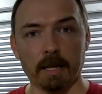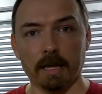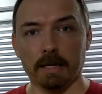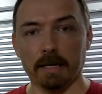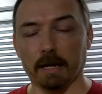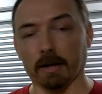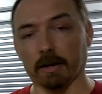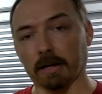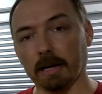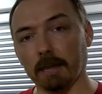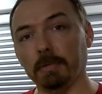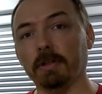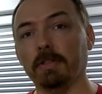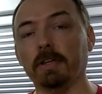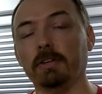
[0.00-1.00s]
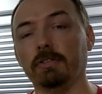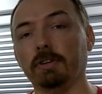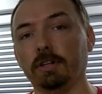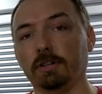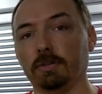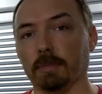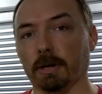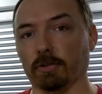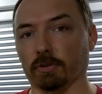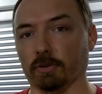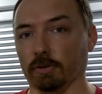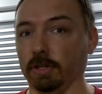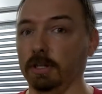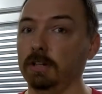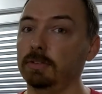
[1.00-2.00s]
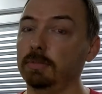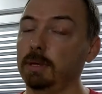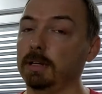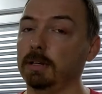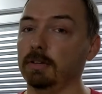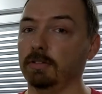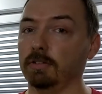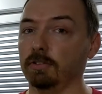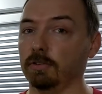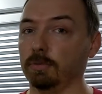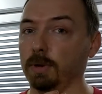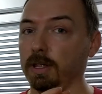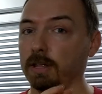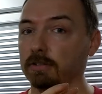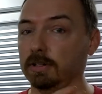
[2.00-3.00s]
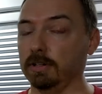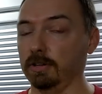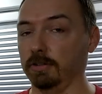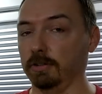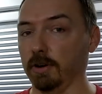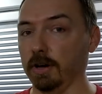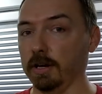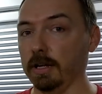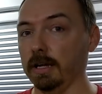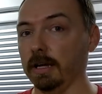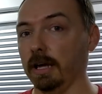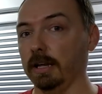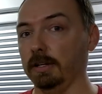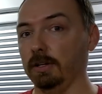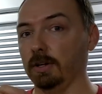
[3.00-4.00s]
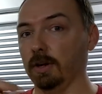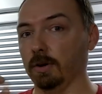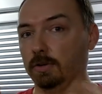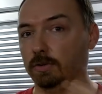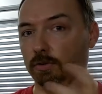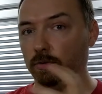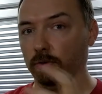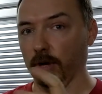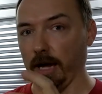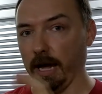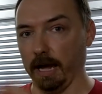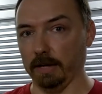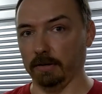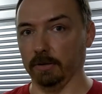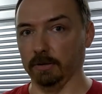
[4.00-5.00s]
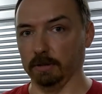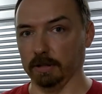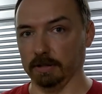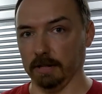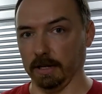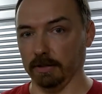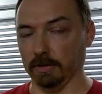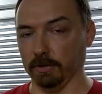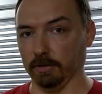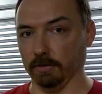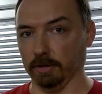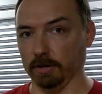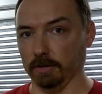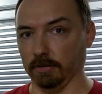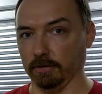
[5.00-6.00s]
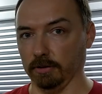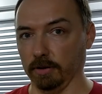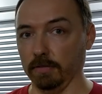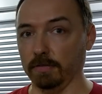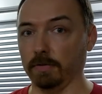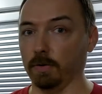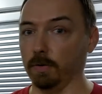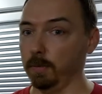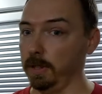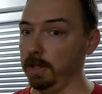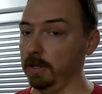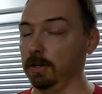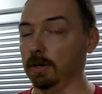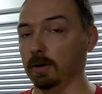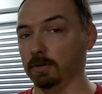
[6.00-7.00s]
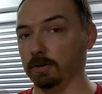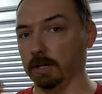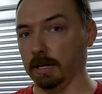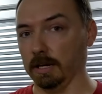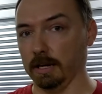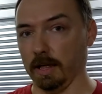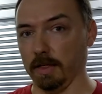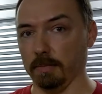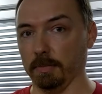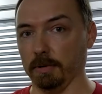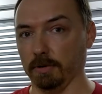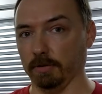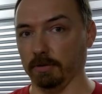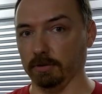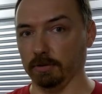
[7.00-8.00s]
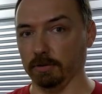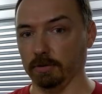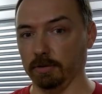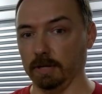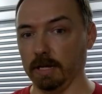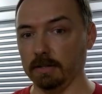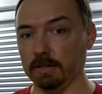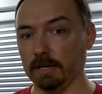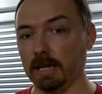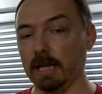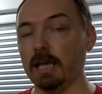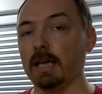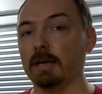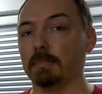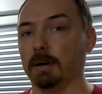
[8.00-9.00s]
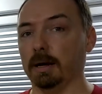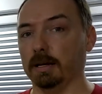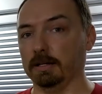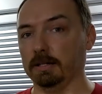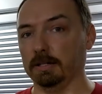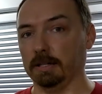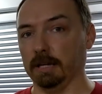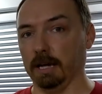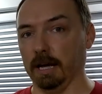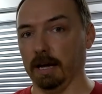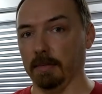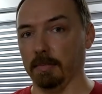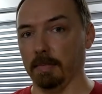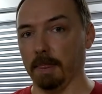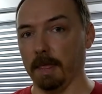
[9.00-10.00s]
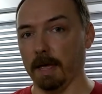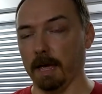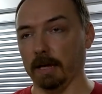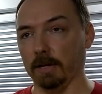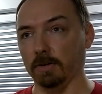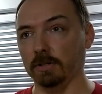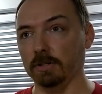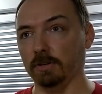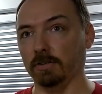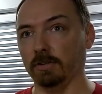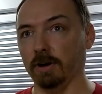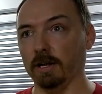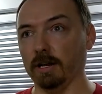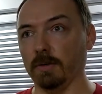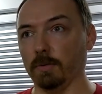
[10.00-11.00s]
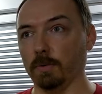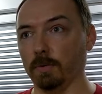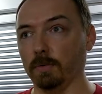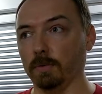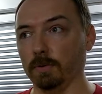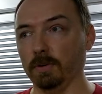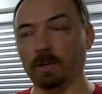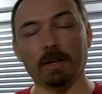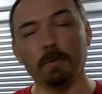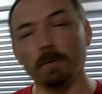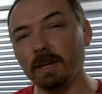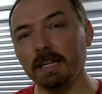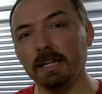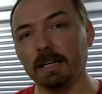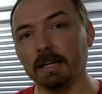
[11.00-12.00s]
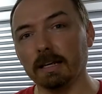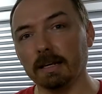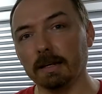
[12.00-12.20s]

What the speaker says: Now, a couple of things you need to make sure. You need to make a decision whether it's a designer and you're going to handle the technical side yourself, or whether you're going to get another person to do that. But a good designer you can really